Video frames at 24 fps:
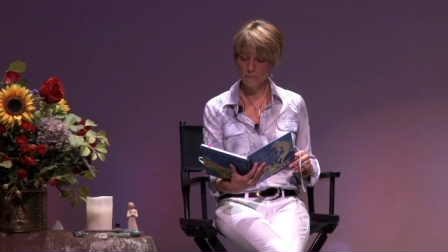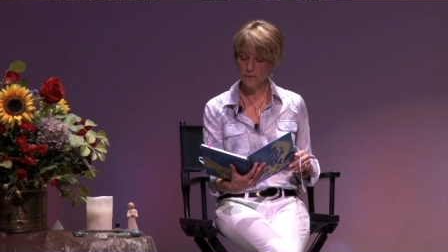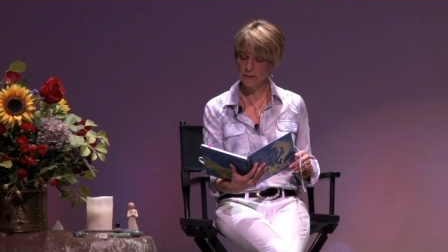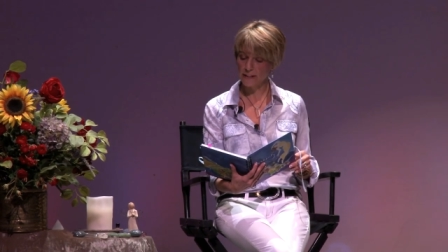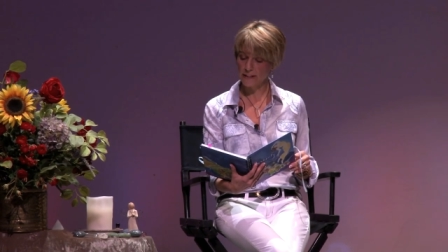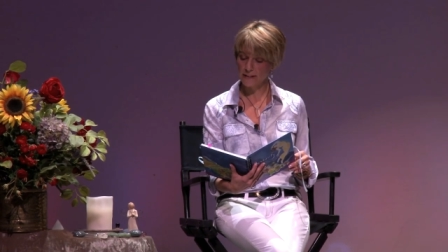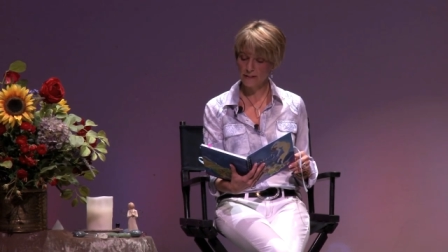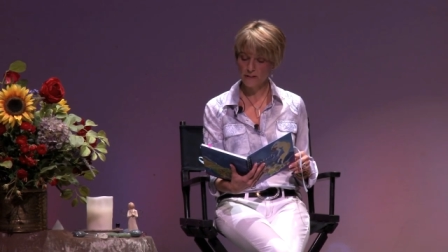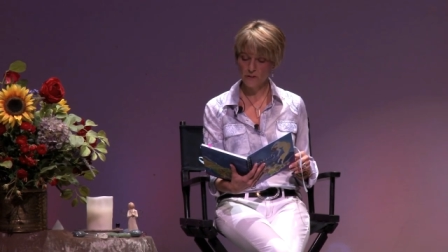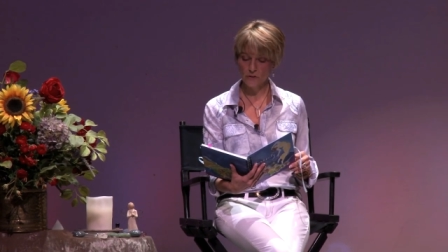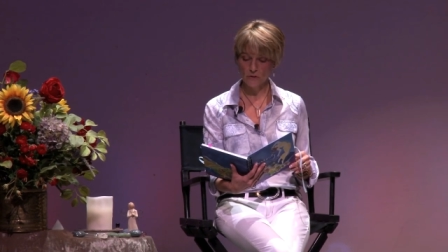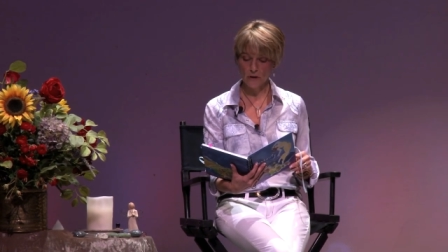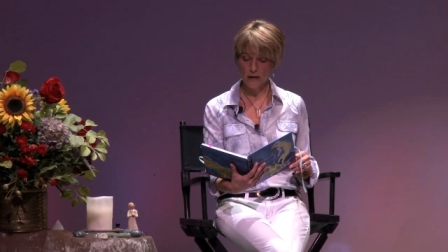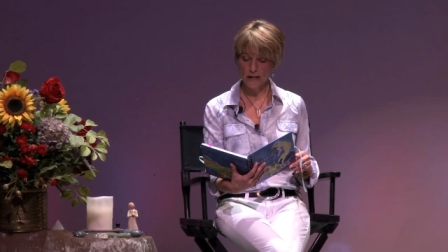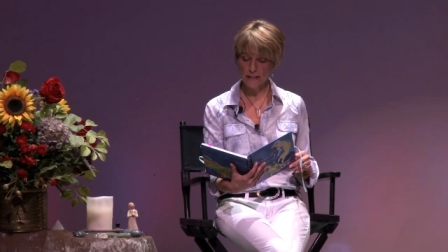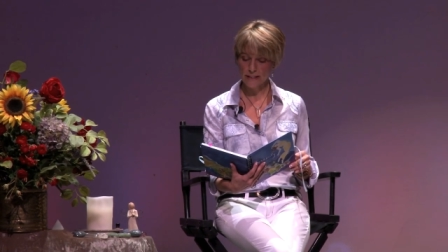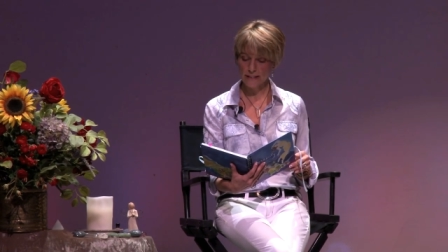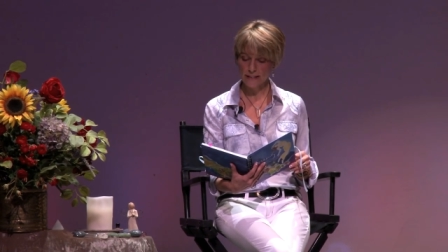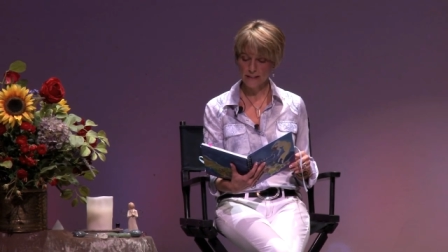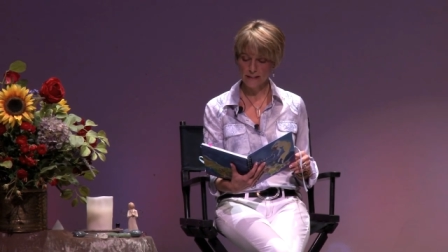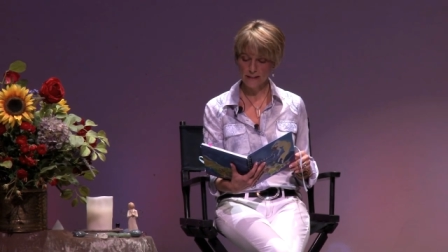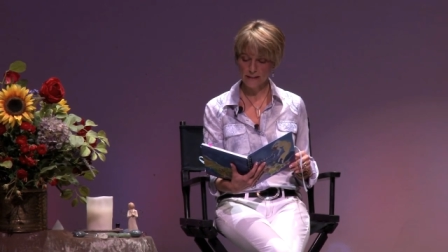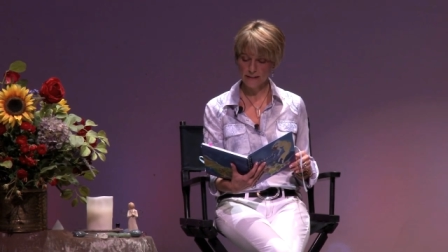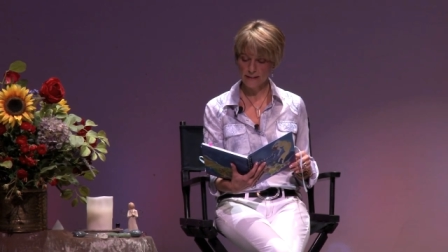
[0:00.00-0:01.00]
Please
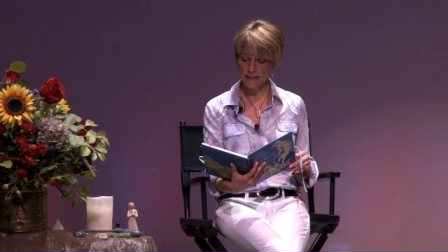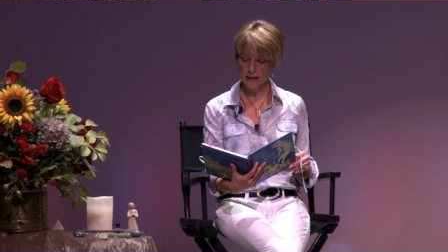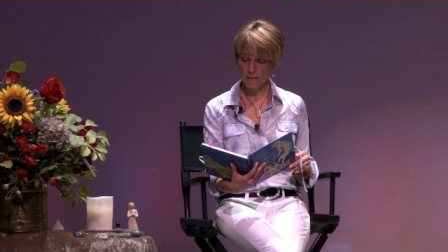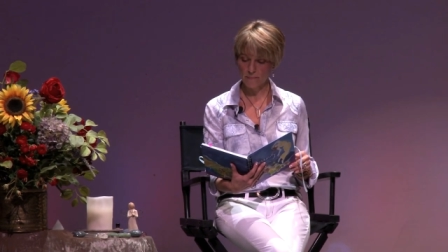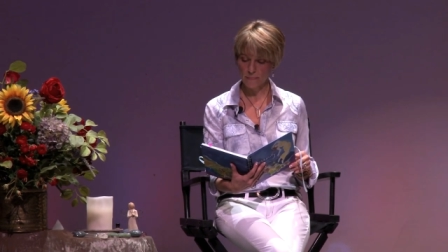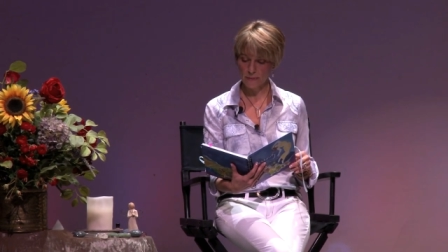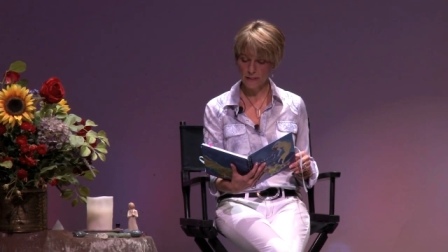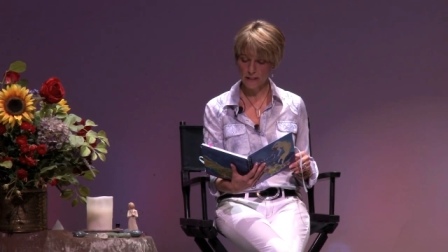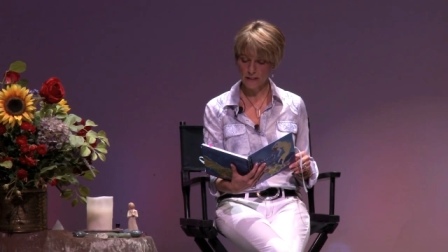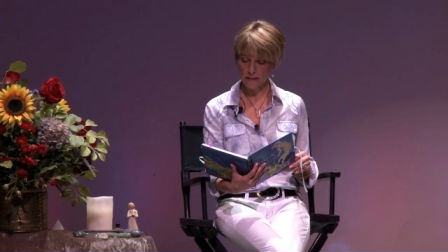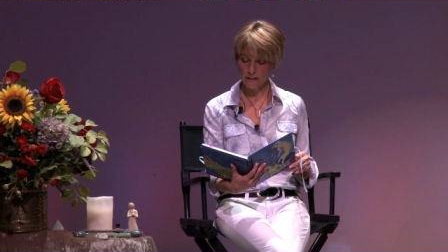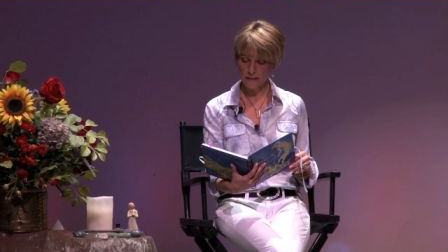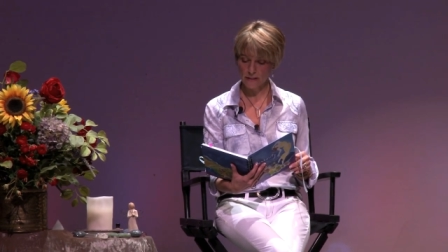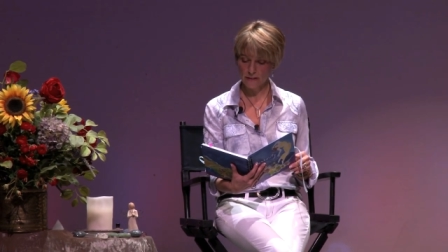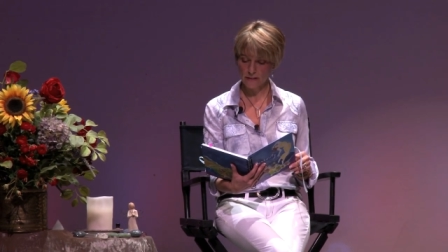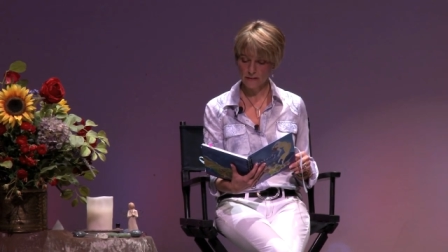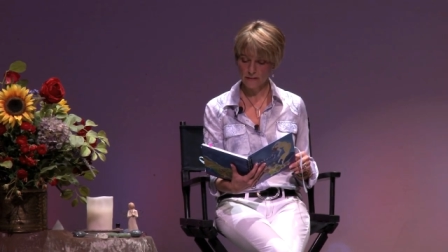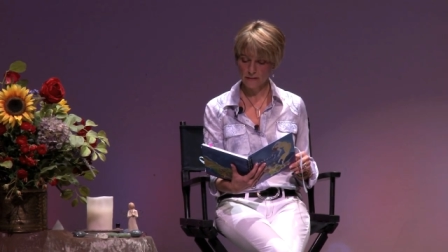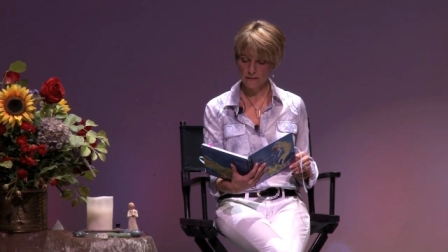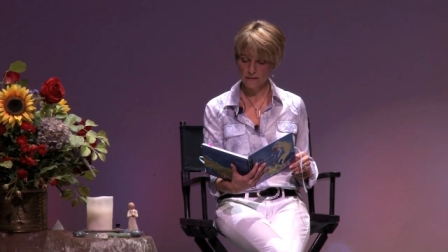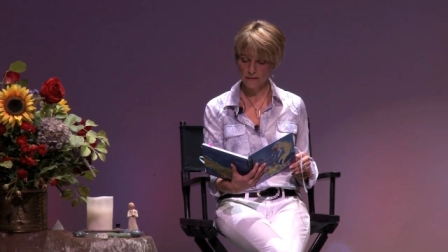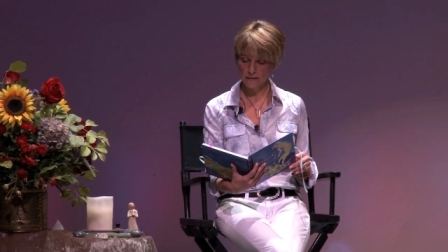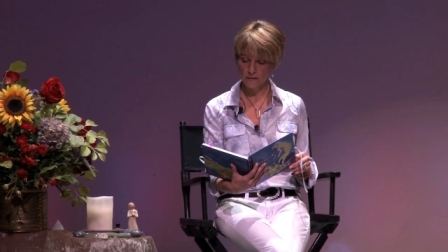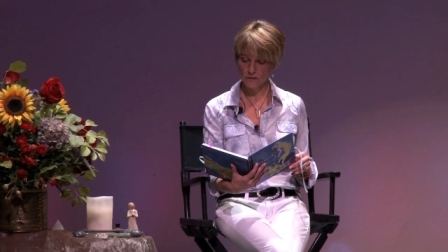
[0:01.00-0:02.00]
trust and accept
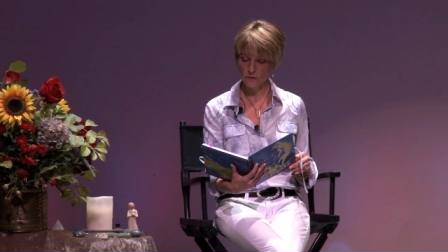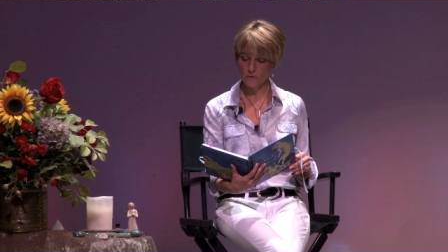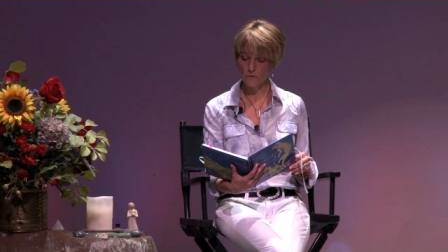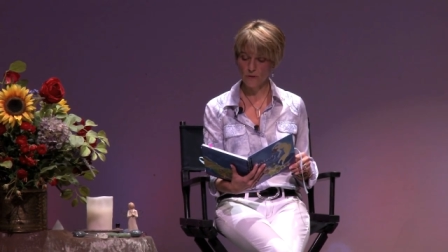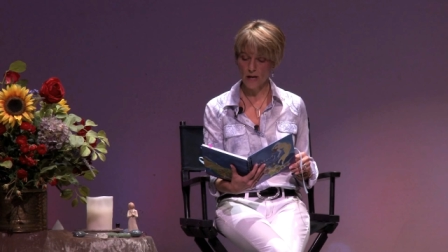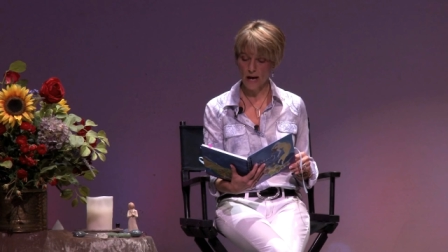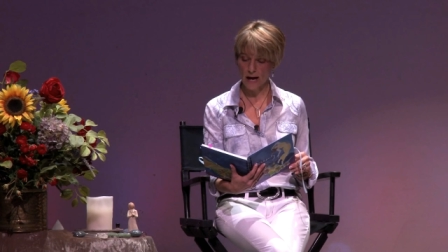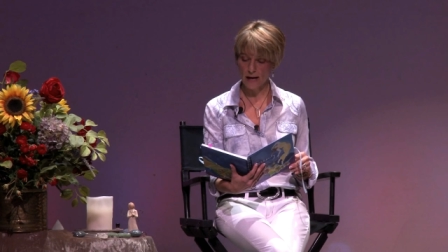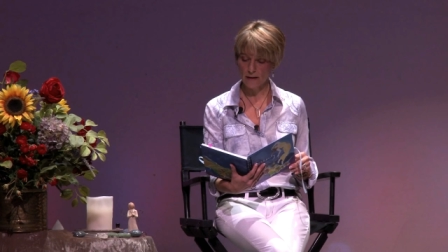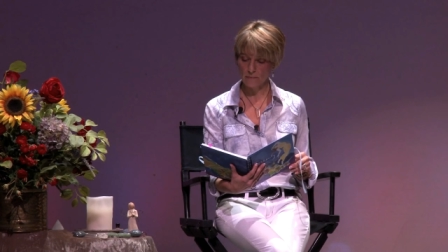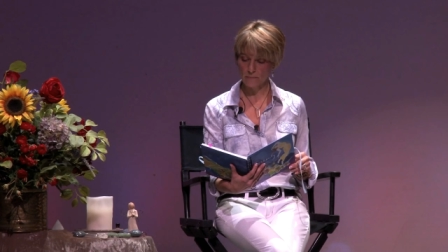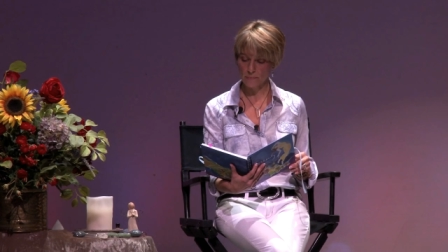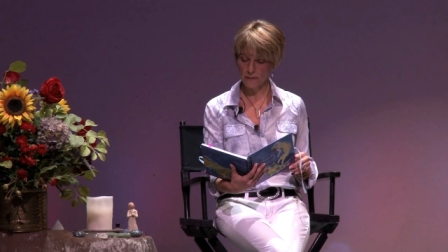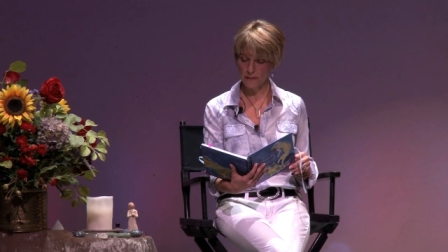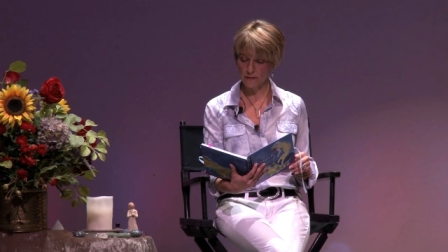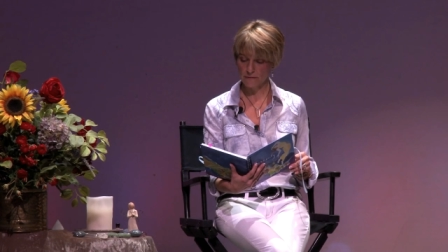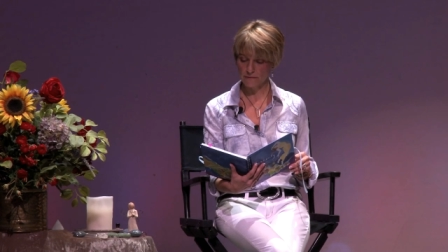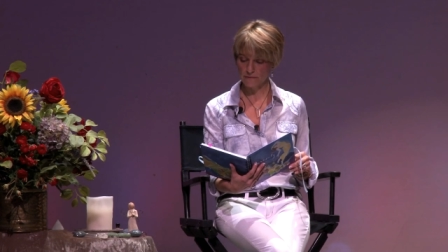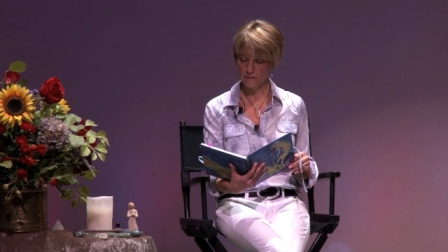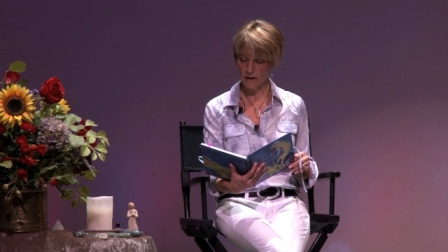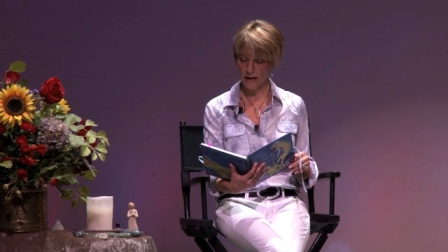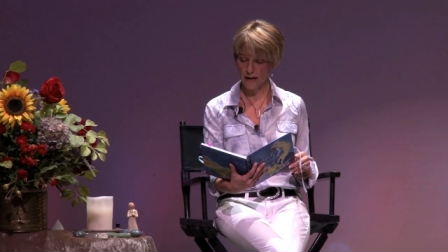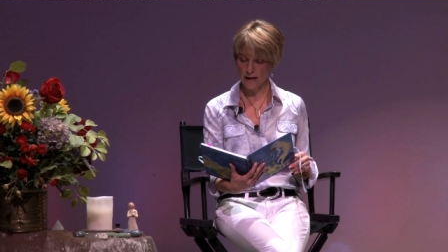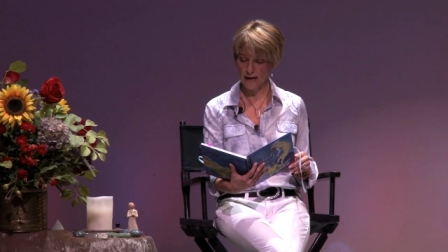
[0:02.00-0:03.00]
us. Do not be
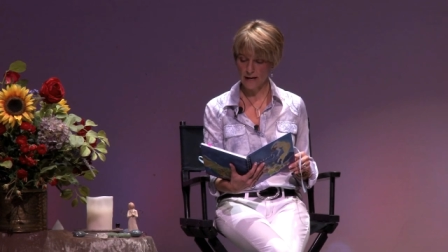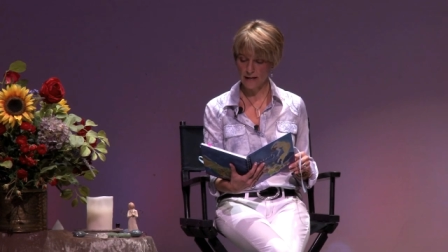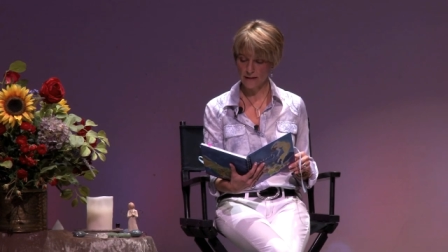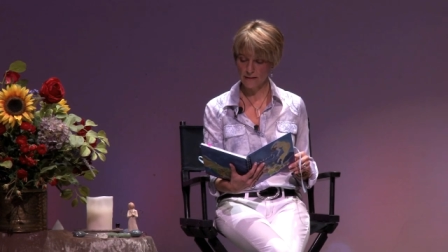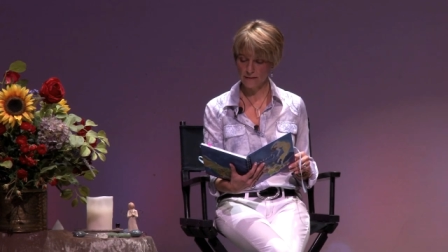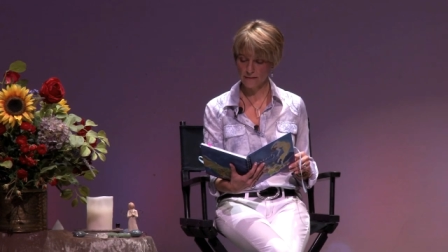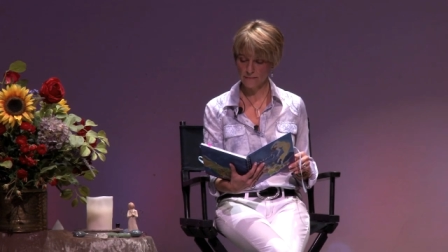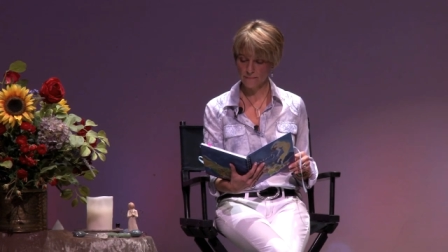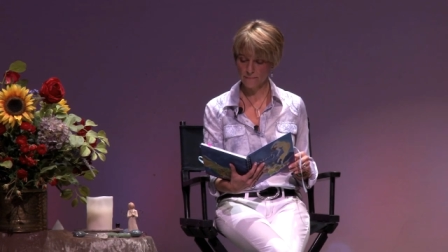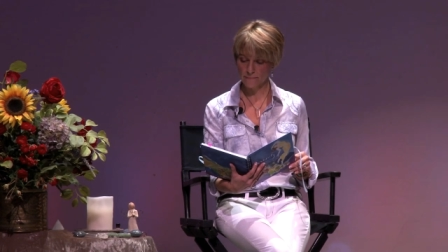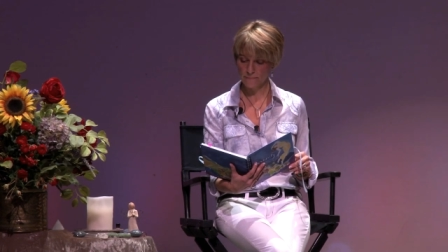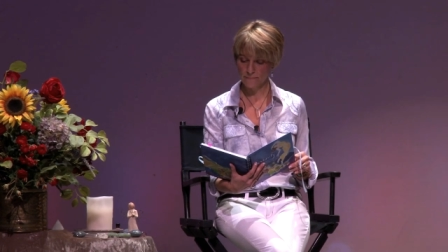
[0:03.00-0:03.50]
afraid.